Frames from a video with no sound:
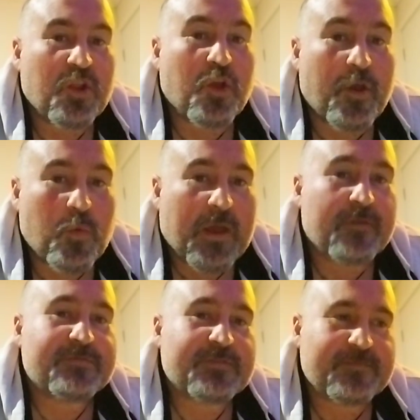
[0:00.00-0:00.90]
light
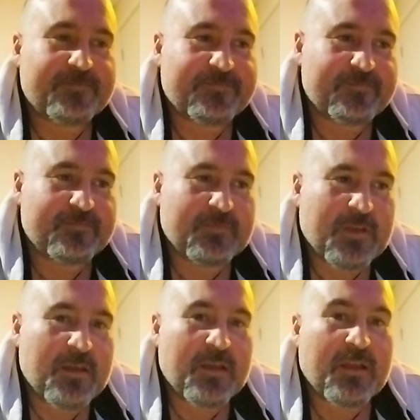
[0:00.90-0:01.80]
waves,
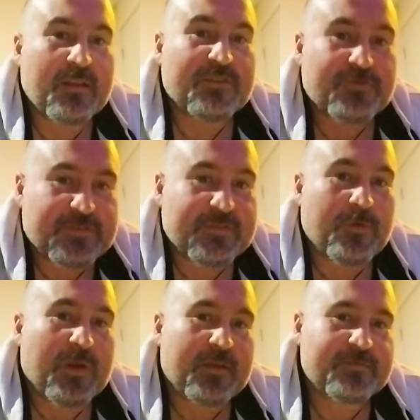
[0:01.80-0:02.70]
electricity
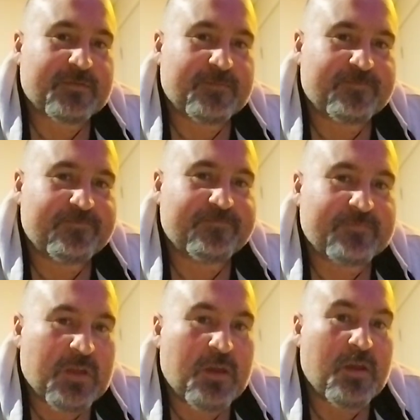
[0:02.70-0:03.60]
waves,
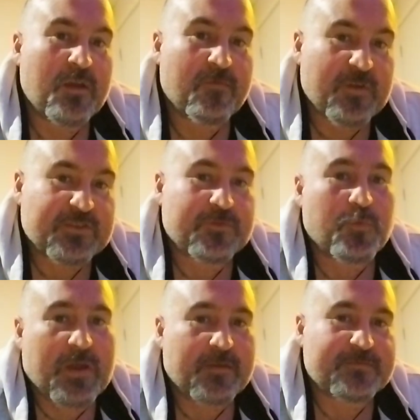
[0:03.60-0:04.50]
friction
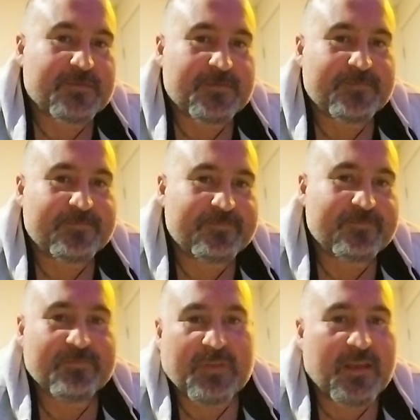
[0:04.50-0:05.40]
waves.
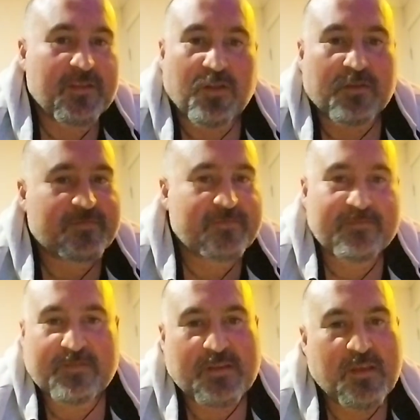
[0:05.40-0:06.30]
Yeah, like...
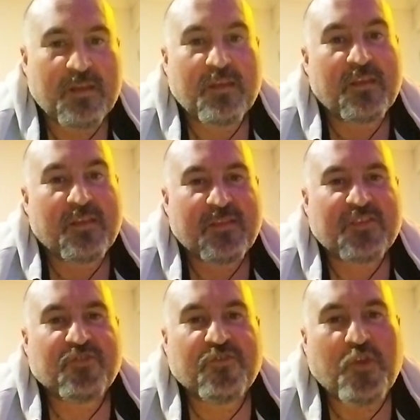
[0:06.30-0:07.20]
There's
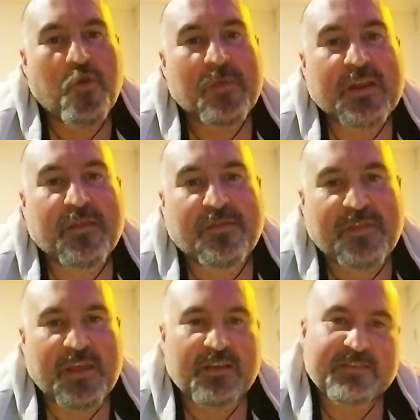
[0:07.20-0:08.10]
so many
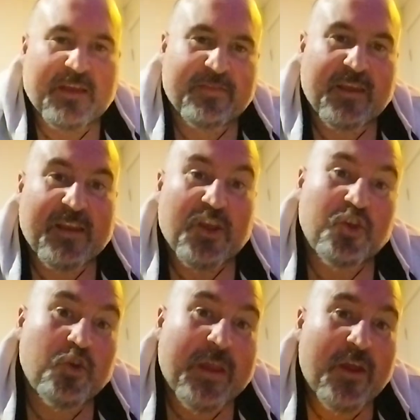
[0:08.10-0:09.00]
things out there that
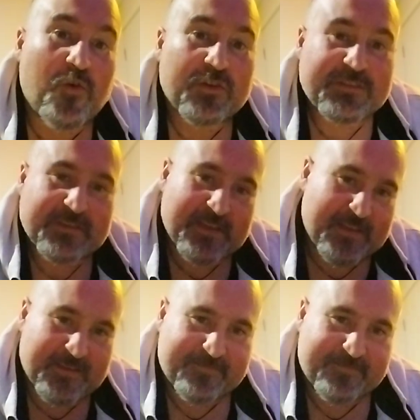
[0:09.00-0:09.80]
you cannot see,